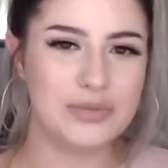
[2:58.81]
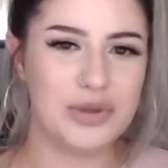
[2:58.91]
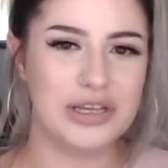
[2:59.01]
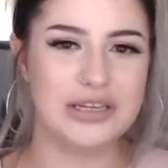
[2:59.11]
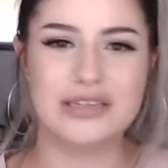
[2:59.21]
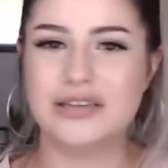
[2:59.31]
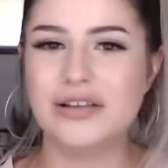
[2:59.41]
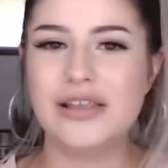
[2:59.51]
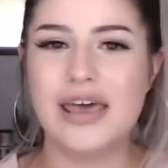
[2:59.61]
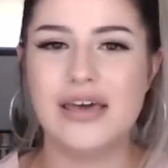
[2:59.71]
but there's still
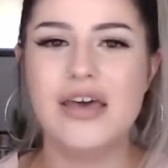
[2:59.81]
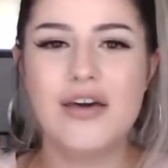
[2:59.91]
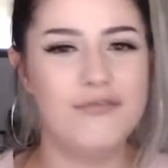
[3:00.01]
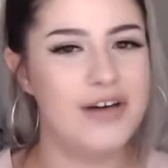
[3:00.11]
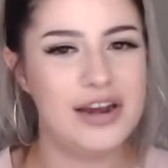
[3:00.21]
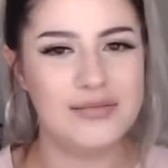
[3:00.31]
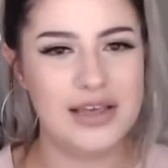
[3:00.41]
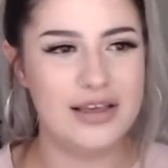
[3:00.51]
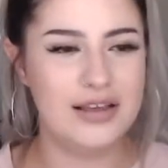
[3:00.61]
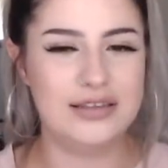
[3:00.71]
like
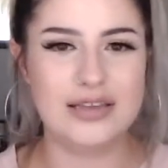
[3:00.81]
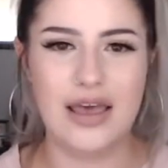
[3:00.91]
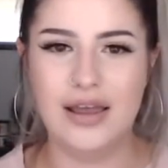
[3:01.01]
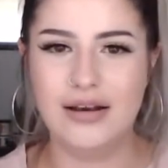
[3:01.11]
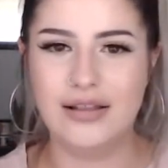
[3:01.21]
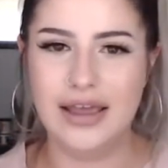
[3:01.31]
vitamins and like